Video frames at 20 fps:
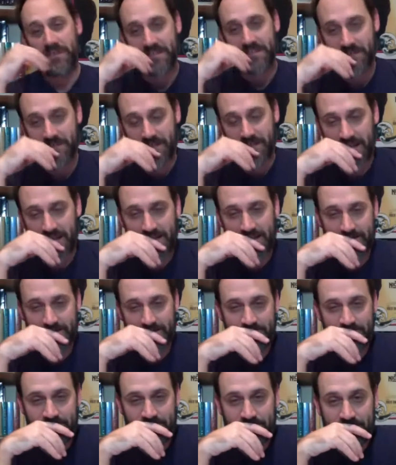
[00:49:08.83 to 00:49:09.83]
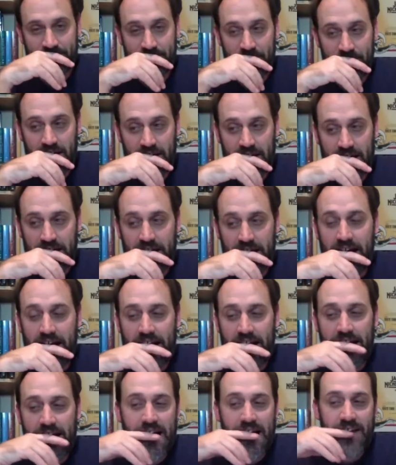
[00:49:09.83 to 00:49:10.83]

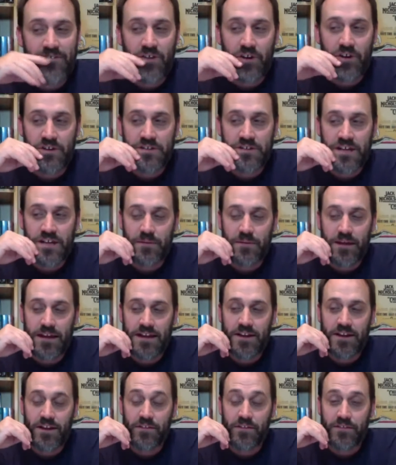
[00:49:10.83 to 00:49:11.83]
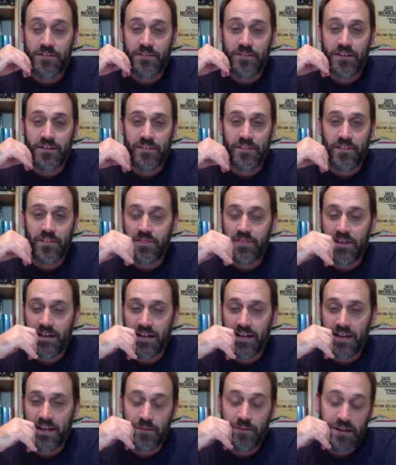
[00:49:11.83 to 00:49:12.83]
I have a hard time hating on The Thing.
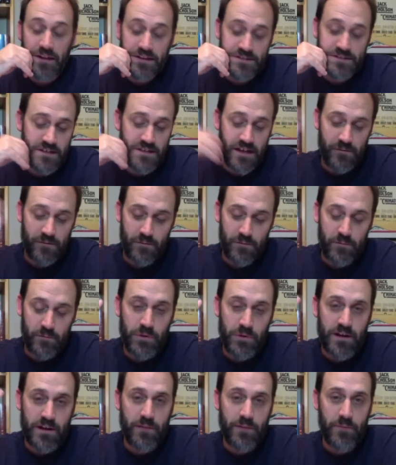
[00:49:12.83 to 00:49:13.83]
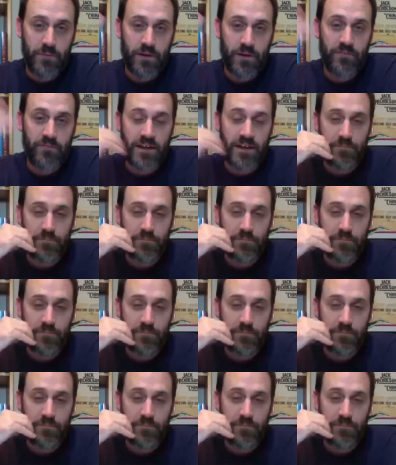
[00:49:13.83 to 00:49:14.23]
I mean, I would put it above that.